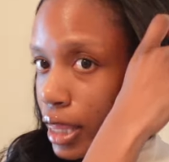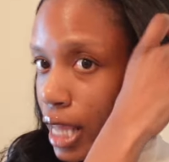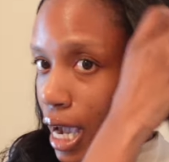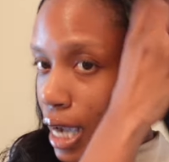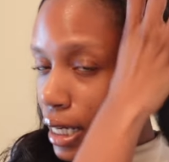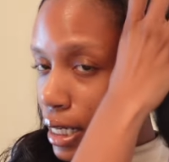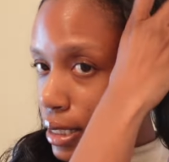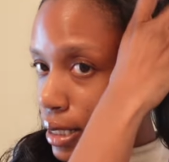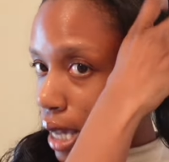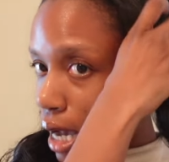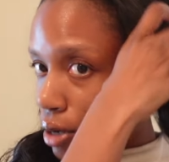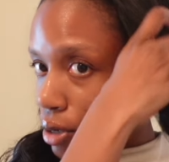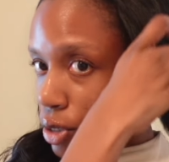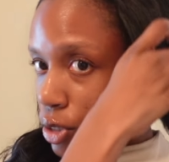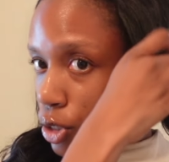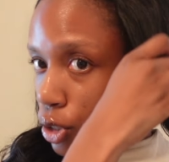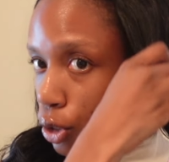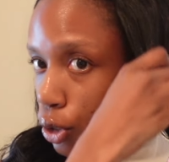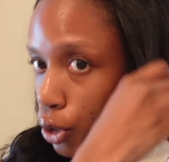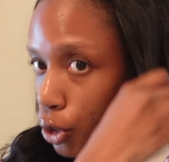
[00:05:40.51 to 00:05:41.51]
that is how you
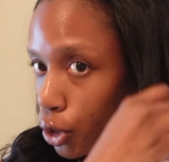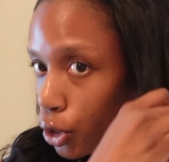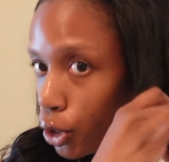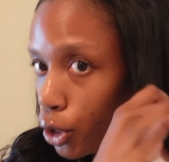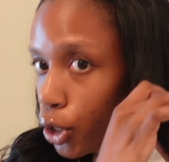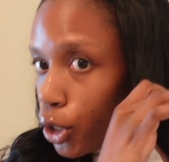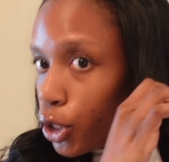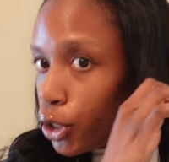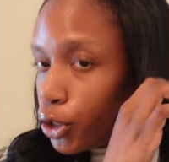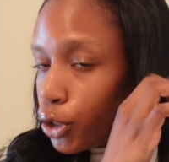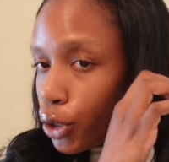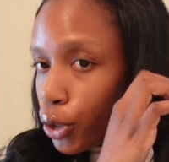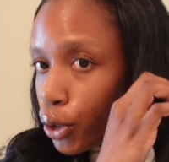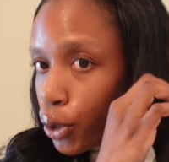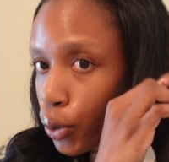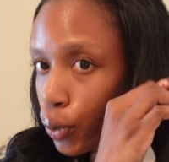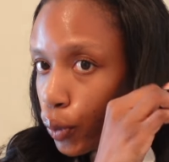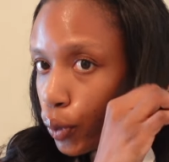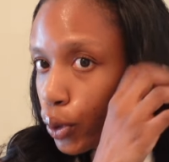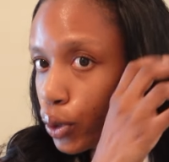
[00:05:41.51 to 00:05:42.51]
secure your
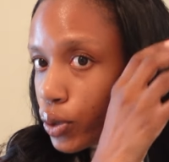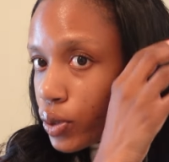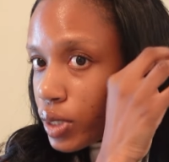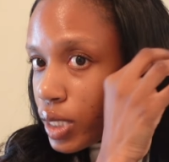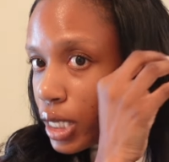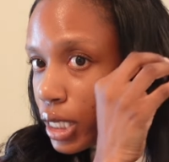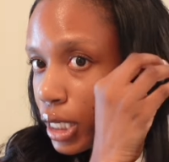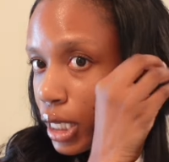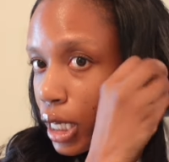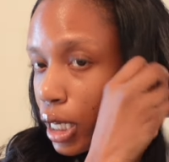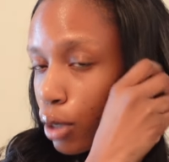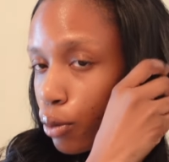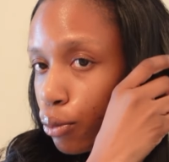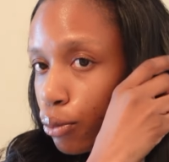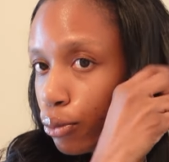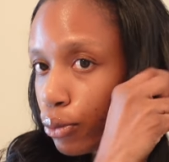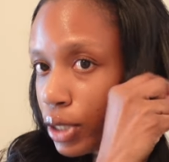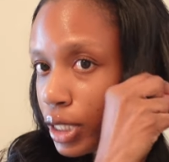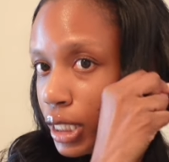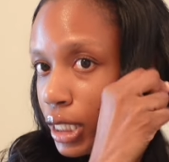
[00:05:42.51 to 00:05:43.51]
curls and get
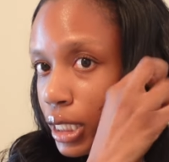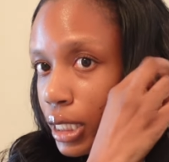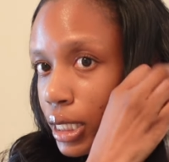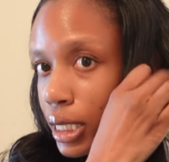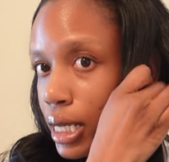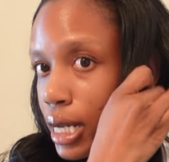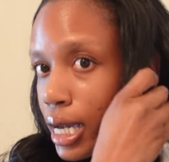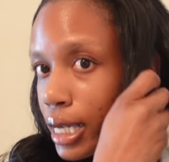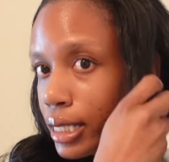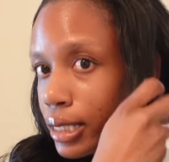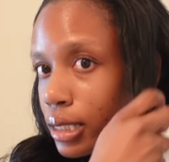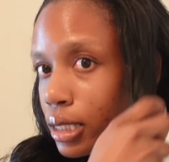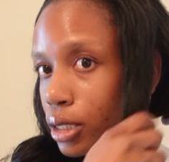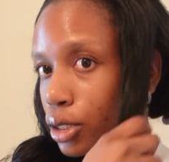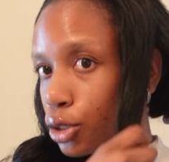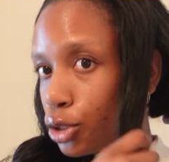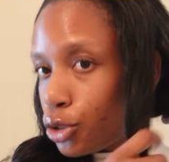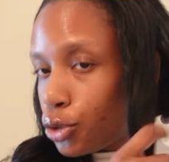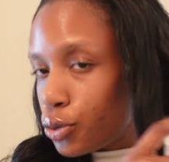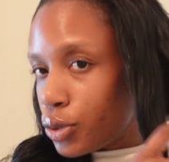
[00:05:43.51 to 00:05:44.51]
really nice
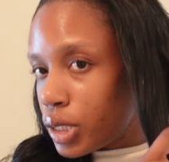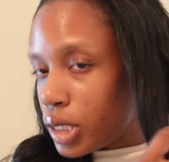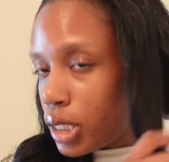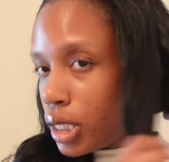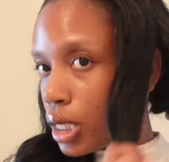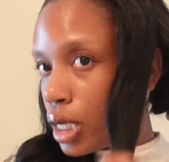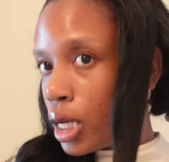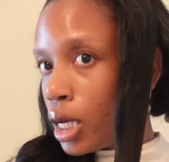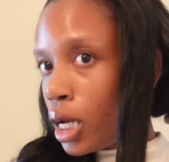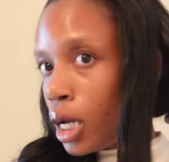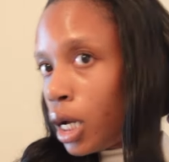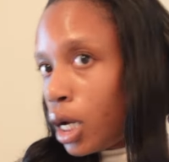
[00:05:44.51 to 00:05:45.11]
and juicy